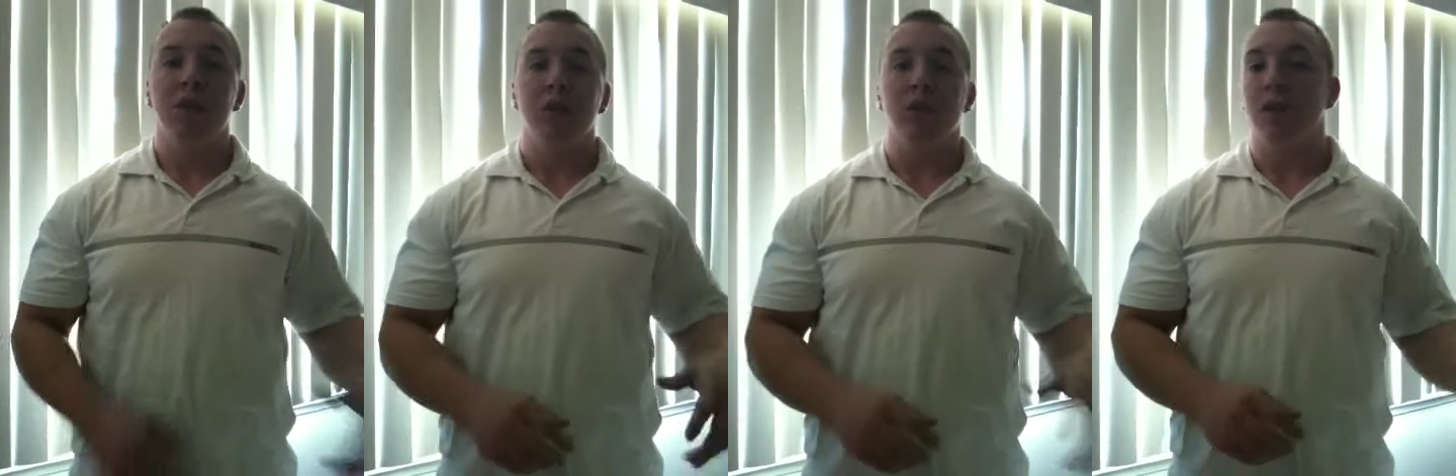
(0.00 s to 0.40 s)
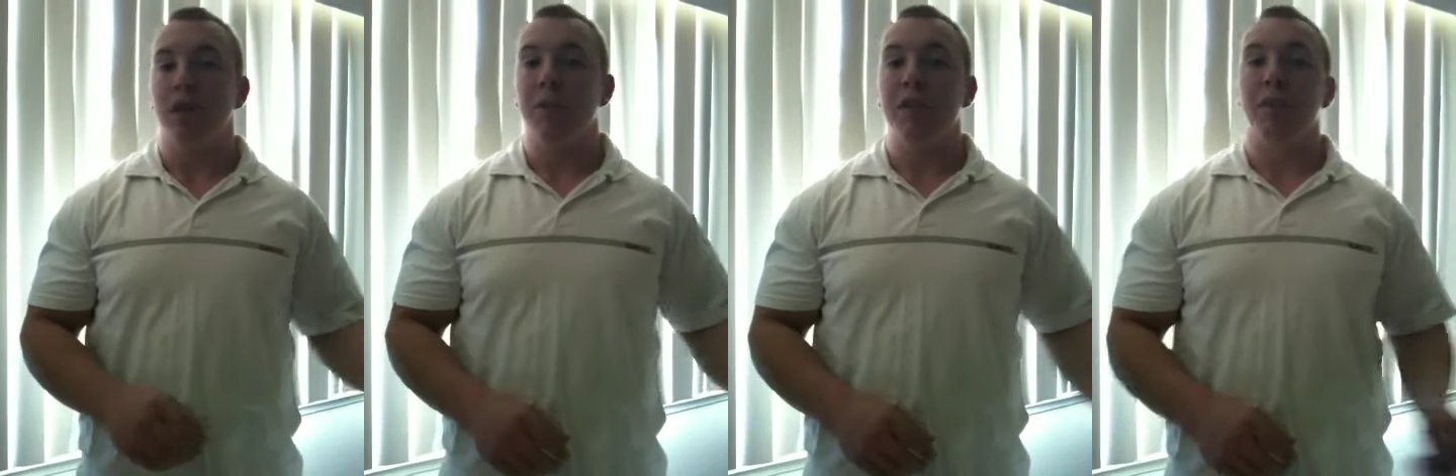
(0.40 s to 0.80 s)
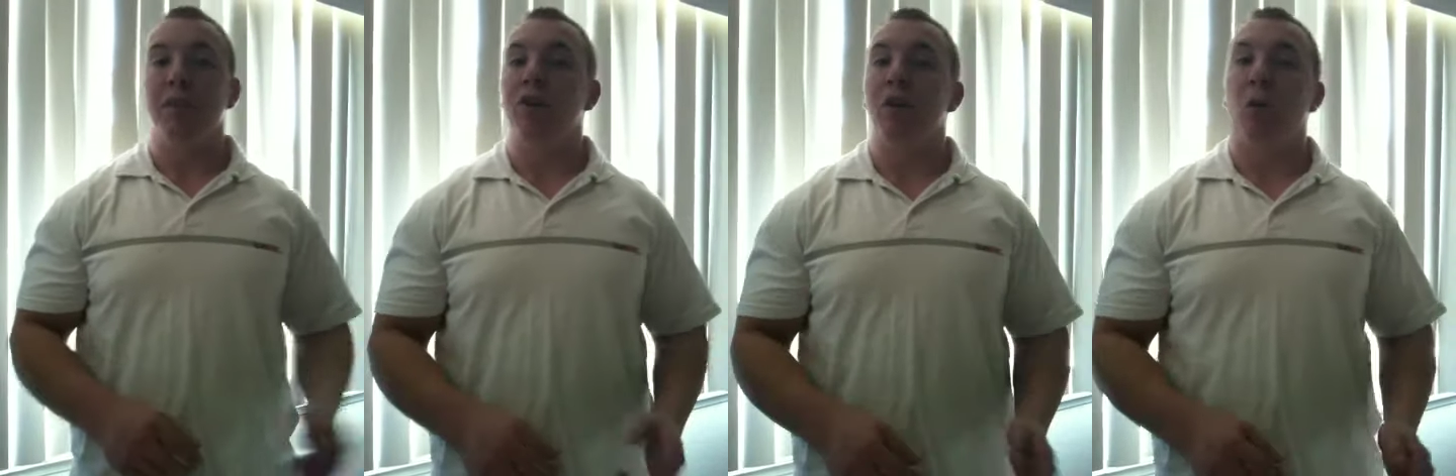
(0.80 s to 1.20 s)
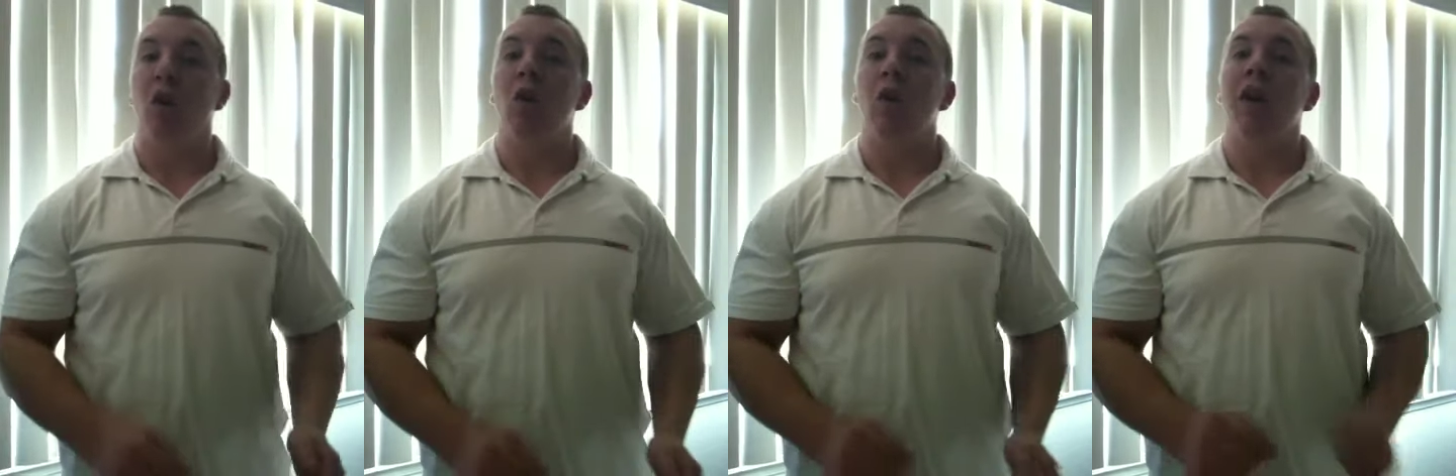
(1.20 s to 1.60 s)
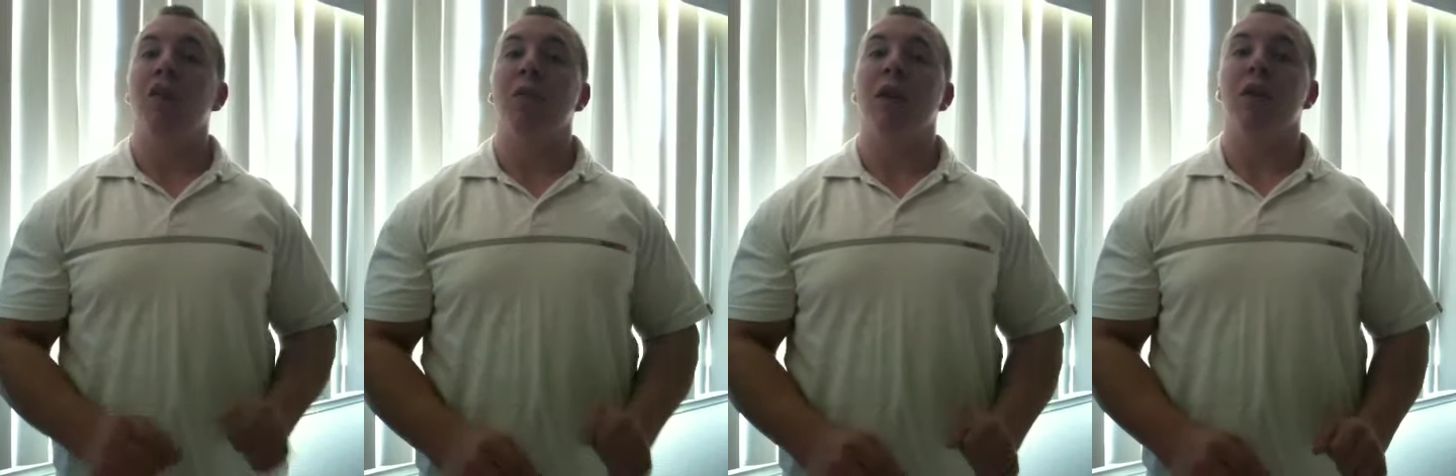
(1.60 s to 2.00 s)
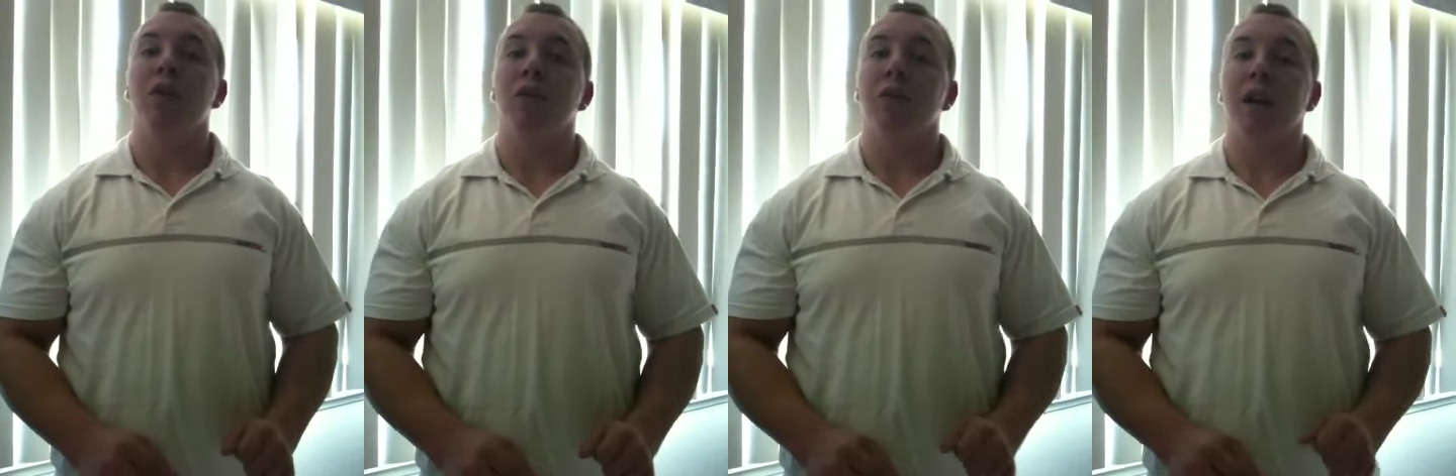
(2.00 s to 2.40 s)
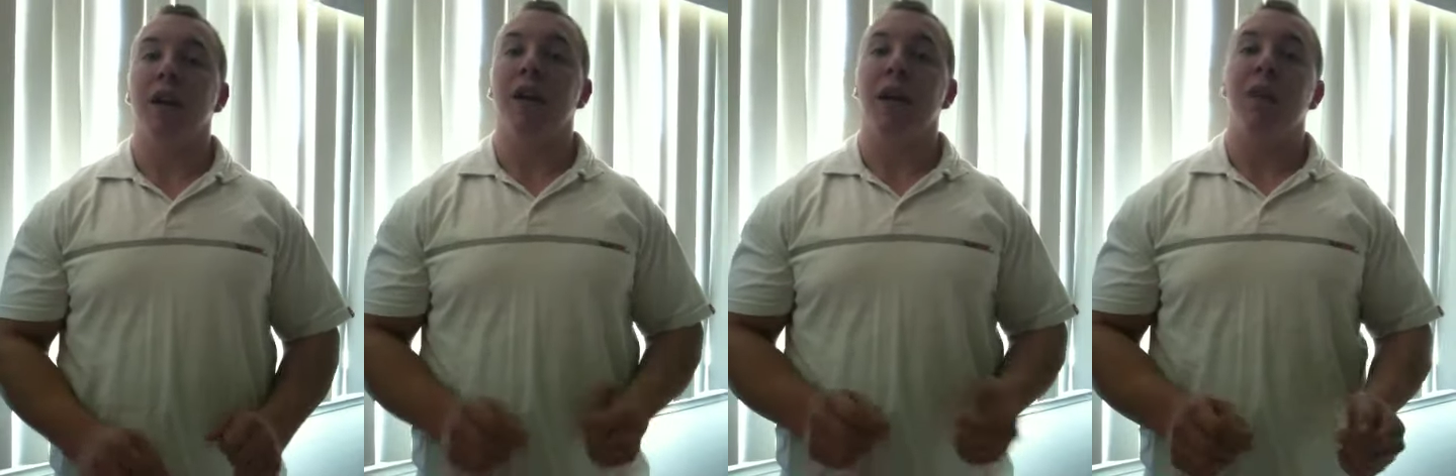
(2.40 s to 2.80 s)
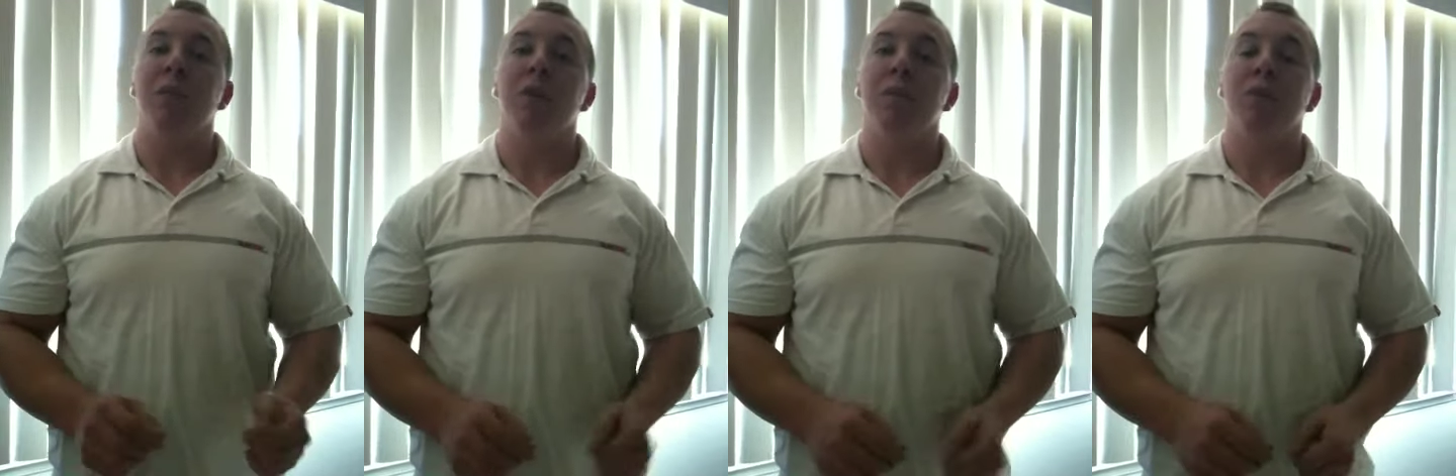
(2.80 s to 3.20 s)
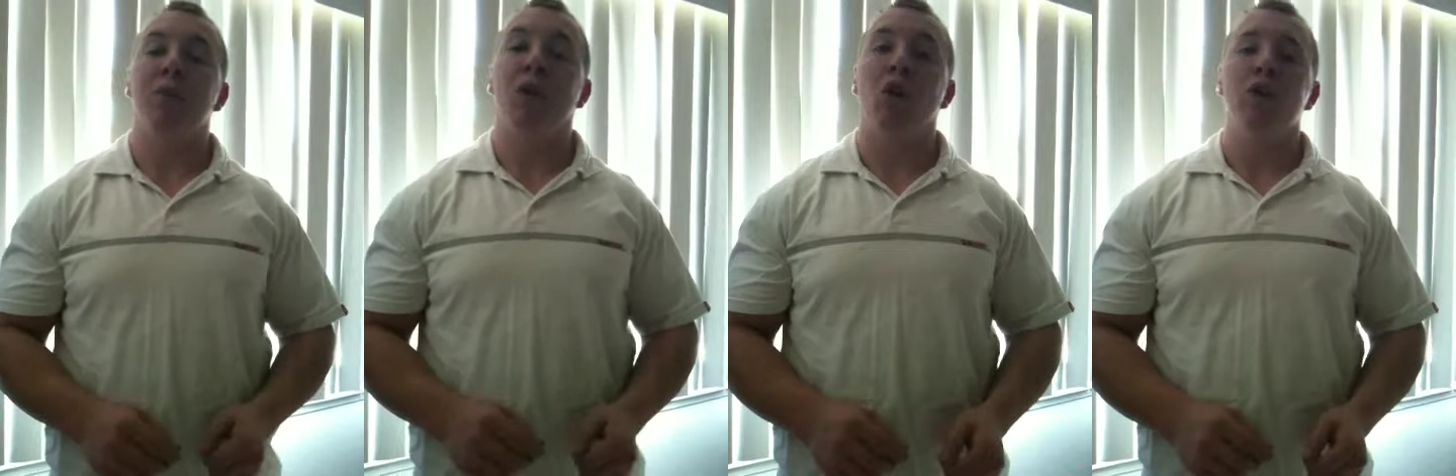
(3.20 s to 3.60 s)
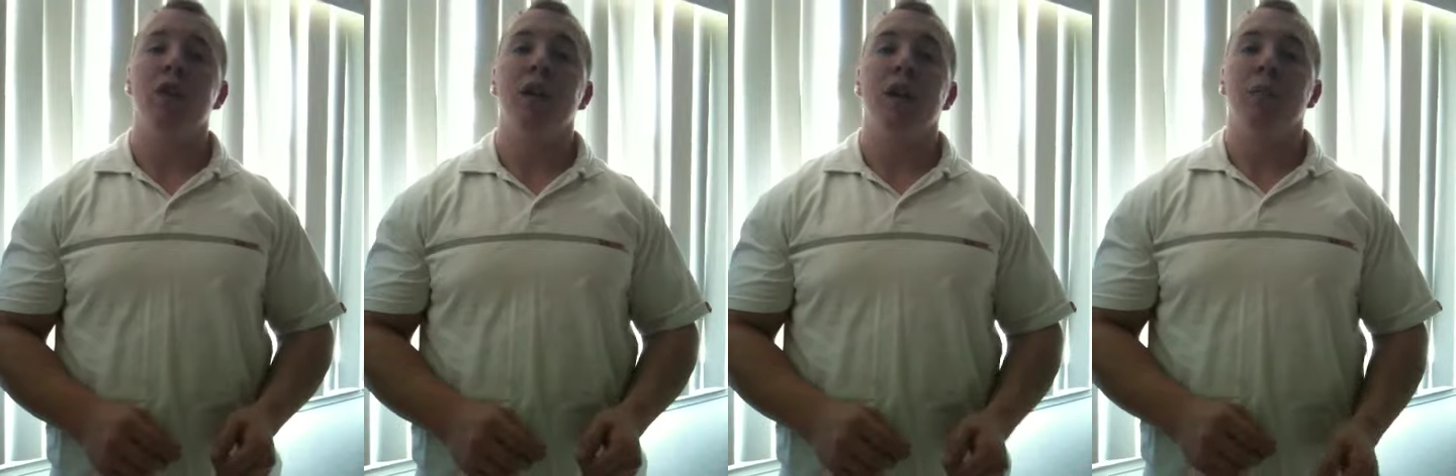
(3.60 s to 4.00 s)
So uh, coming in the mail tomorrow, I have a bottle of uh, Amen Pure Malt